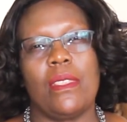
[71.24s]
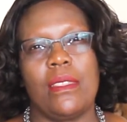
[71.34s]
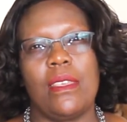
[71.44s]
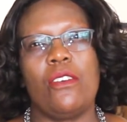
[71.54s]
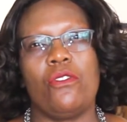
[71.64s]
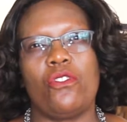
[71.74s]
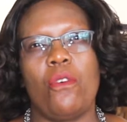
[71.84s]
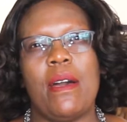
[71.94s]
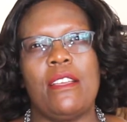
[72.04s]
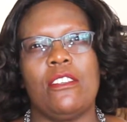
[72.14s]
Thank you so
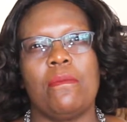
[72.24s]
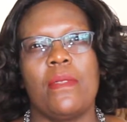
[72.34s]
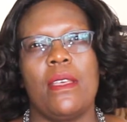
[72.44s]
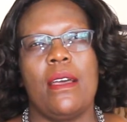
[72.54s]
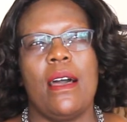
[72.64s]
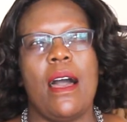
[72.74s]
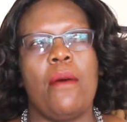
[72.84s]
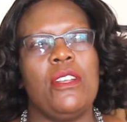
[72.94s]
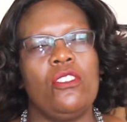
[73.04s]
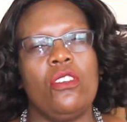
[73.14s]
much. I
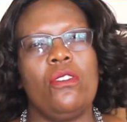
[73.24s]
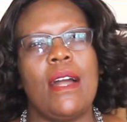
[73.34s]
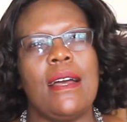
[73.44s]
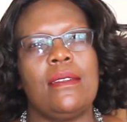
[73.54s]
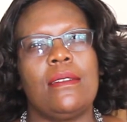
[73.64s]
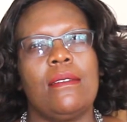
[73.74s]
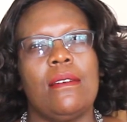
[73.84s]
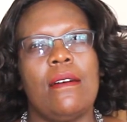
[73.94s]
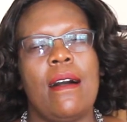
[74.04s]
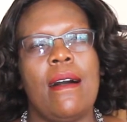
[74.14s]
want to look at
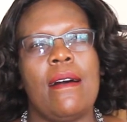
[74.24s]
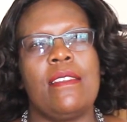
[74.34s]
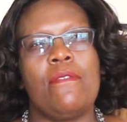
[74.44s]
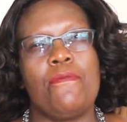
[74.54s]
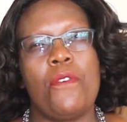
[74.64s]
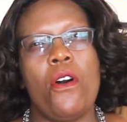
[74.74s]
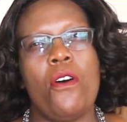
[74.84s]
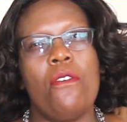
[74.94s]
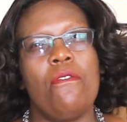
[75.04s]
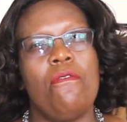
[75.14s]
the
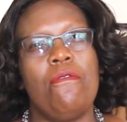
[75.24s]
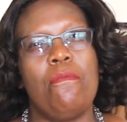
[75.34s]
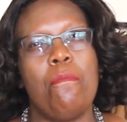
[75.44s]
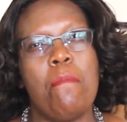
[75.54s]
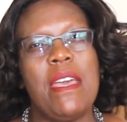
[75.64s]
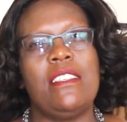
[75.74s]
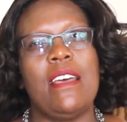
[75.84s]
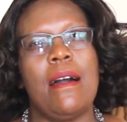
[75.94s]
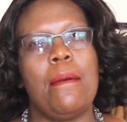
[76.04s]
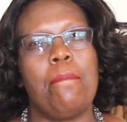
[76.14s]
four
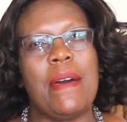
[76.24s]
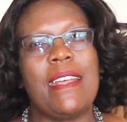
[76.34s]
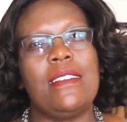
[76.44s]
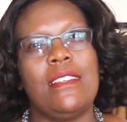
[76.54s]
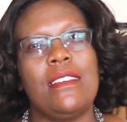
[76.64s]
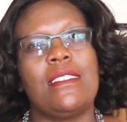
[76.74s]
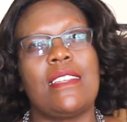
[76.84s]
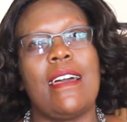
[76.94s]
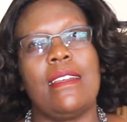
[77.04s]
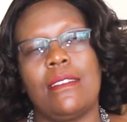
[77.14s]
major parenting
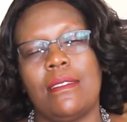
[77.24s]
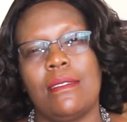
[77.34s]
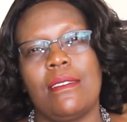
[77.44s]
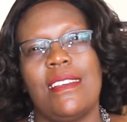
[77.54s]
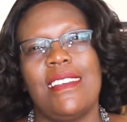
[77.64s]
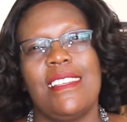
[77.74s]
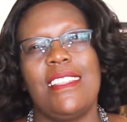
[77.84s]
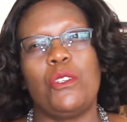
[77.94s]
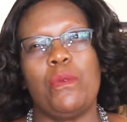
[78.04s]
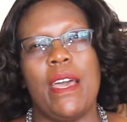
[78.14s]
styles
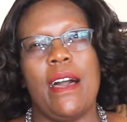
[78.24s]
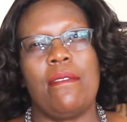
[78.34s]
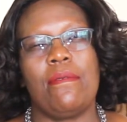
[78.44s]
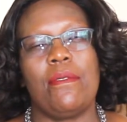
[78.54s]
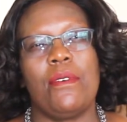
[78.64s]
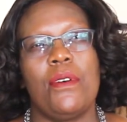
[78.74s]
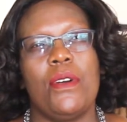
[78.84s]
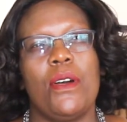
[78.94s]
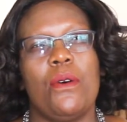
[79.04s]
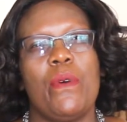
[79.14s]
that we have.
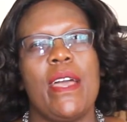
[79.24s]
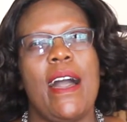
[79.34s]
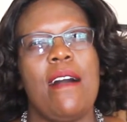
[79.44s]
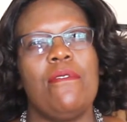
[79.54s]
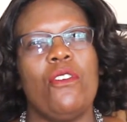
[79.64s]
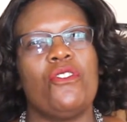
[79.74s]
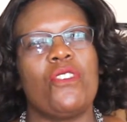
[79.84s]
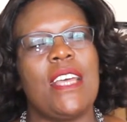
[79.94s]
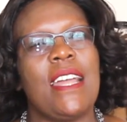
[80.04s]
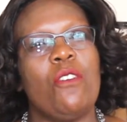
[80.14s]
We have
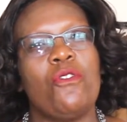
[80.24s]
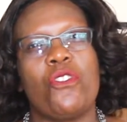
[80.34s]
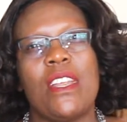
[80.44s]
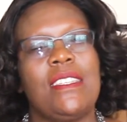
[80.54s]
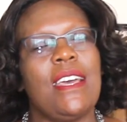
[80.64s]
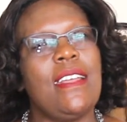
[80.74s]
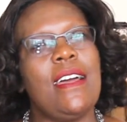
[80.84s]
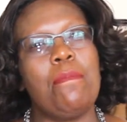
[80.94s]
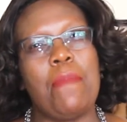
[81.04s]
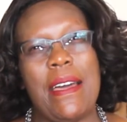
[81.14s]
an
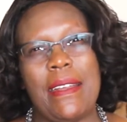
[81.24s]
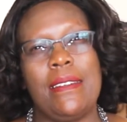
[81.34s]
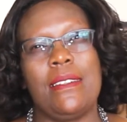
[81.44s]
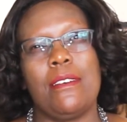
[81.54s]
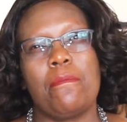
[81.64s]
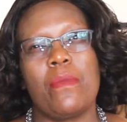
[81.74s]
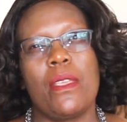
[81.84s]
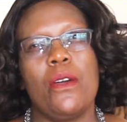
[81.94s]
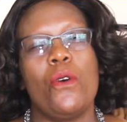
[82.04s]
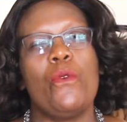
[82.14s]
authoritarian parent,
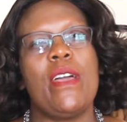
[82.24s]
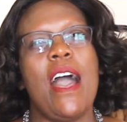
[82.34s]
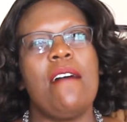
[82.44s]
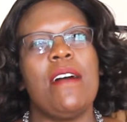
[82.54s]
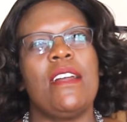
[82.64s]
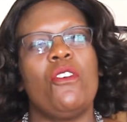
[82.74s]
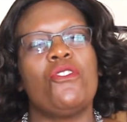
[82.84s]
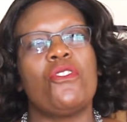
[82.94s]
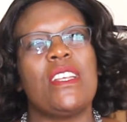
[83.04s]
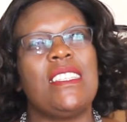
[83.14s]
we have an
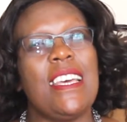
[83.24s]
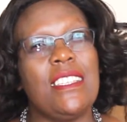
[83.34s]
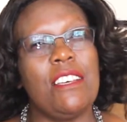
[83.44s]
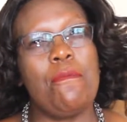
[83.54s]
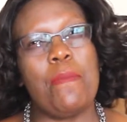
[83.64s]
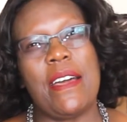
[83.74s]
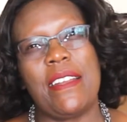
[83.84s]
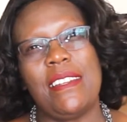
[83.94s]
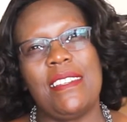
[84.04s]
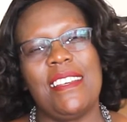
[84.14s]
authoritative parent,